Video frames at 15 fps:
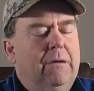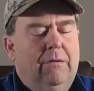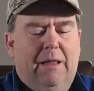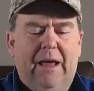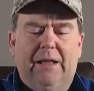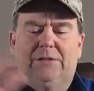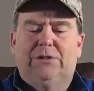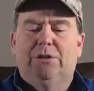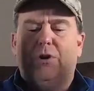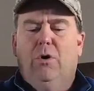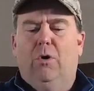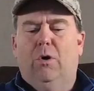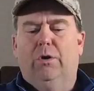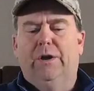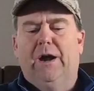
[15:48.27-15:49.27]
well, That's an
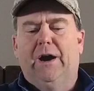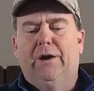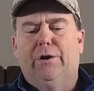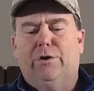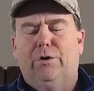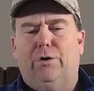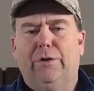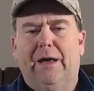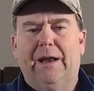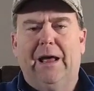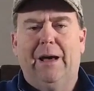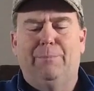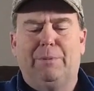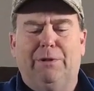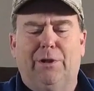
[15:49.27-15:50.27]
old article that
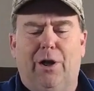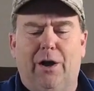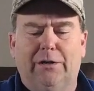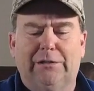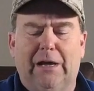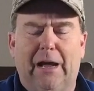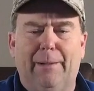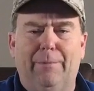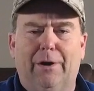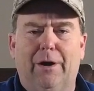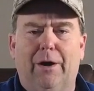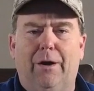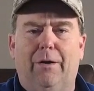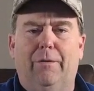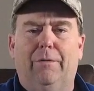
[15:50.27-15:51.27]
happened a long time
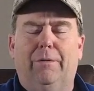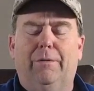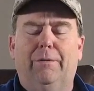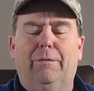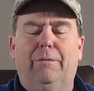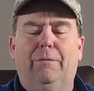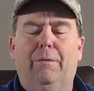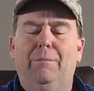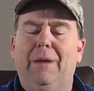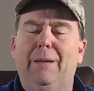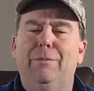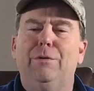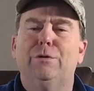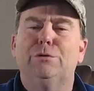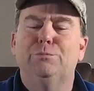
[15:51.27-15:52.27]
ago. Well,
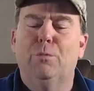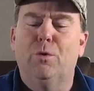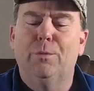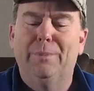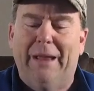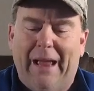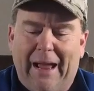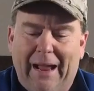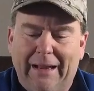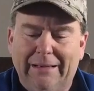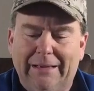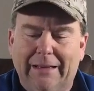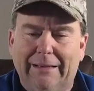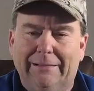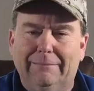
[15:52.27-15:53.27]
maybe there's more
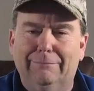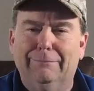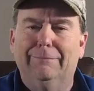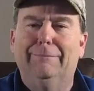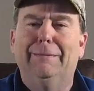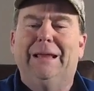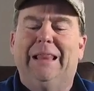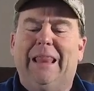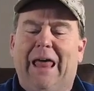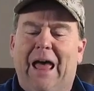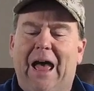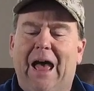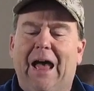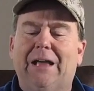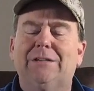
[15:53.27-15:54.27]
behind it.
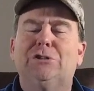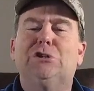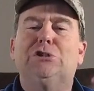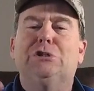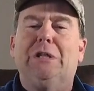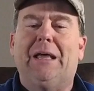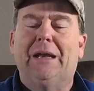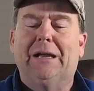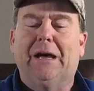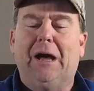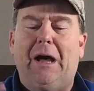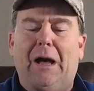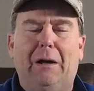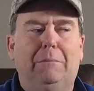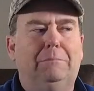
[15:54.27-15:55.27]
Relax, just let it
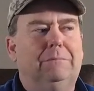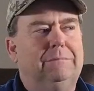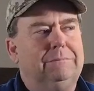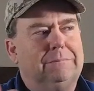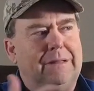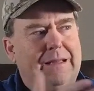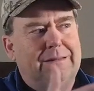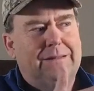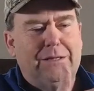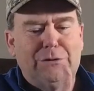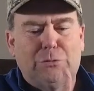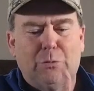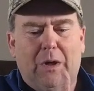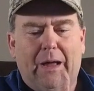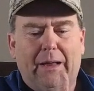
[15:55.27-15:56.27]
come, like
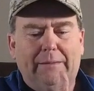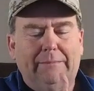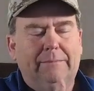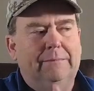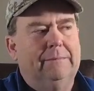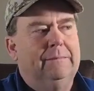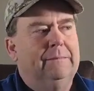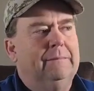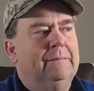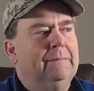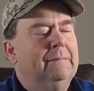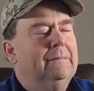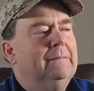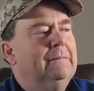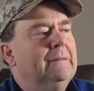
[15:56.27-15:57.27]
this one.
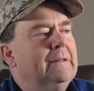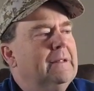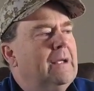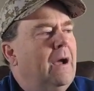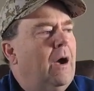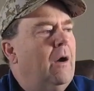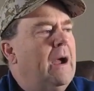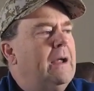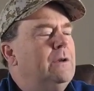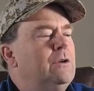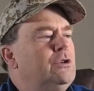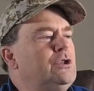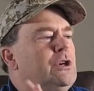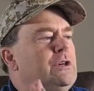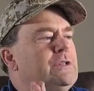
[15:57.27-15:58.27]
All right,
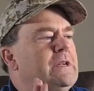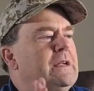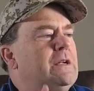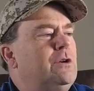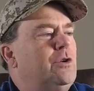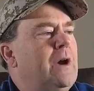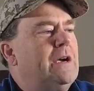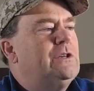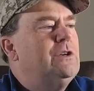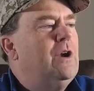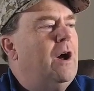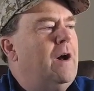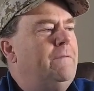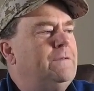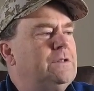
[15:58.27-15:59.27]
New Jersey correction
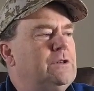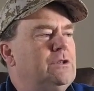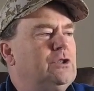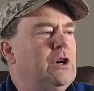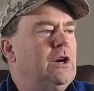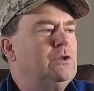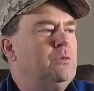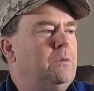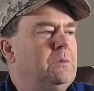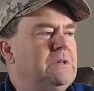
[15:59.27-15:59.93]
officer charged with